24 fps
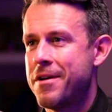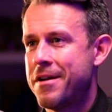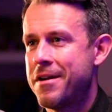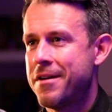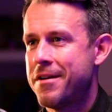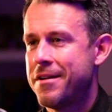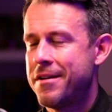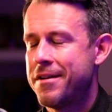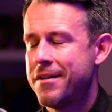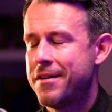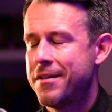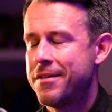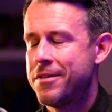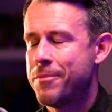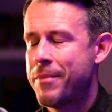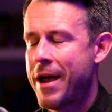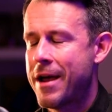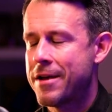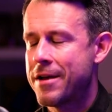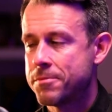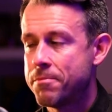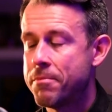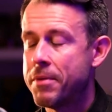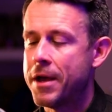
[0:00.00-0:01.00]
in the
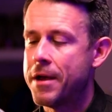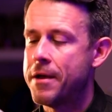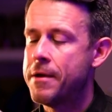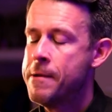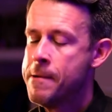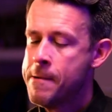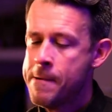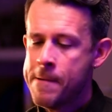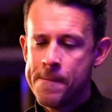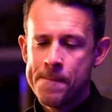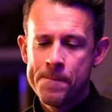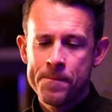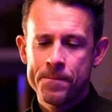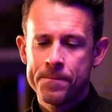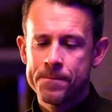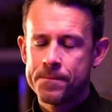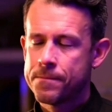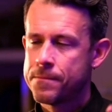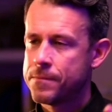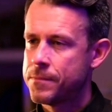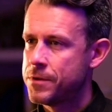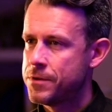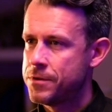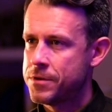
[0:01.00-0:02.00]
past, but
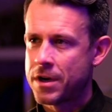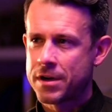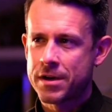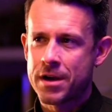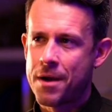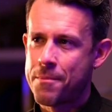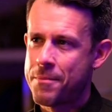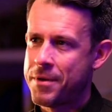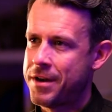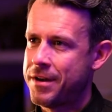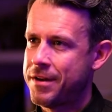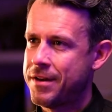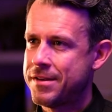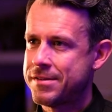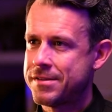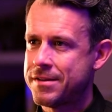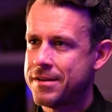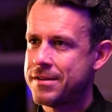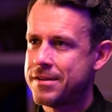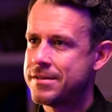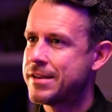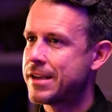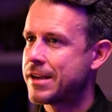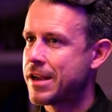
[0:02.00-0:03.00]
John Gottman is
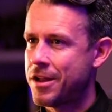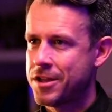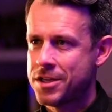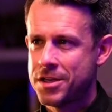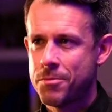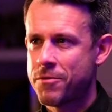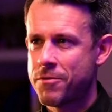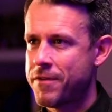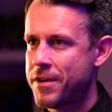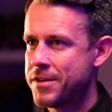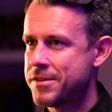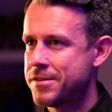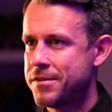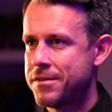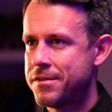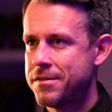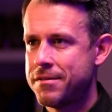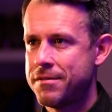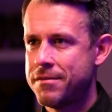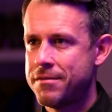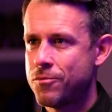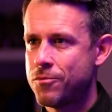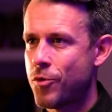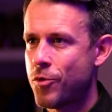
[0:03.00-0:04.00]
a psychology professor
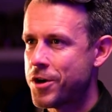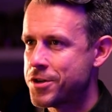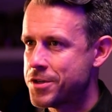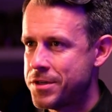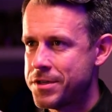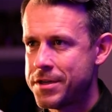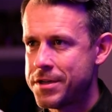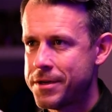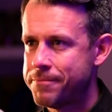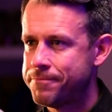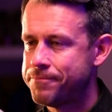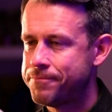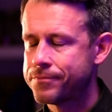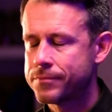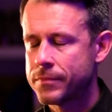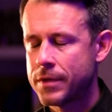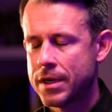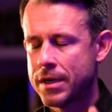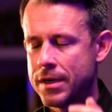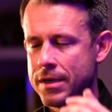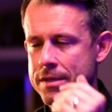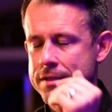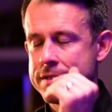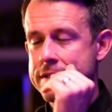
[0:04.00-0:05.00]
in Washington
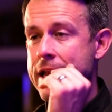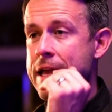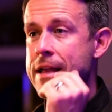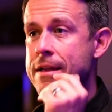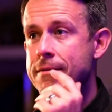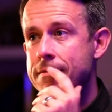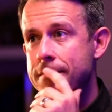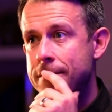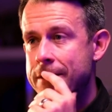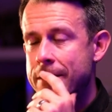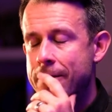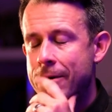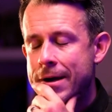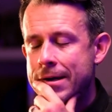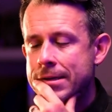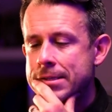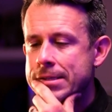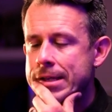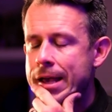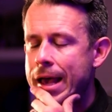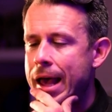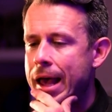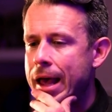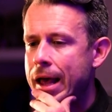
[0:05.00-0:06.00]
State, in the
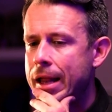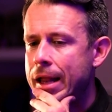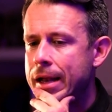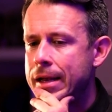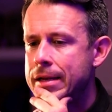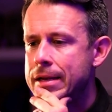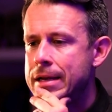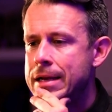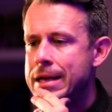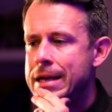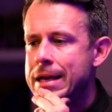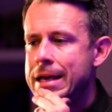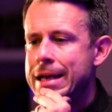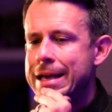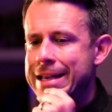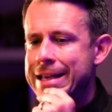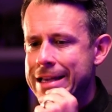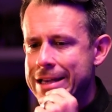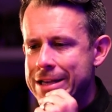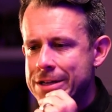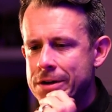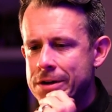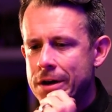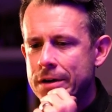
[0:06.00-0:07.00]
US, and
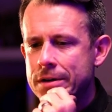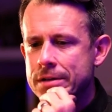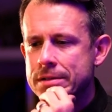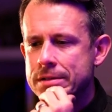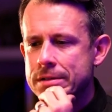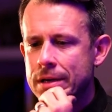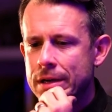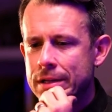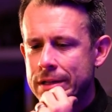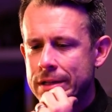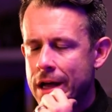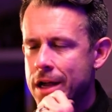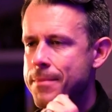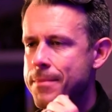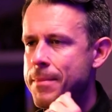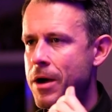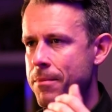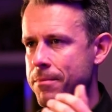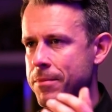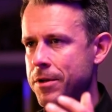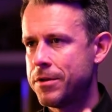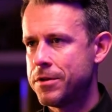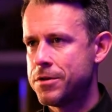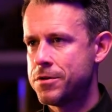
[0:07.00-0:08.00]
he talks a lot
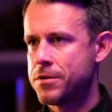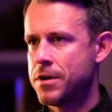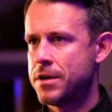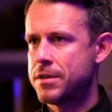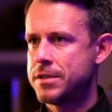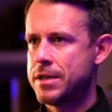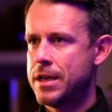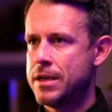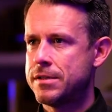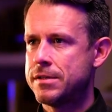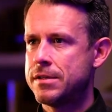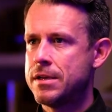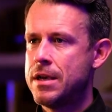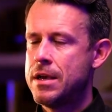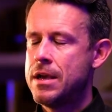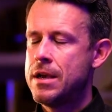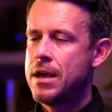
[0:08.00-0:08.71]
about building trust as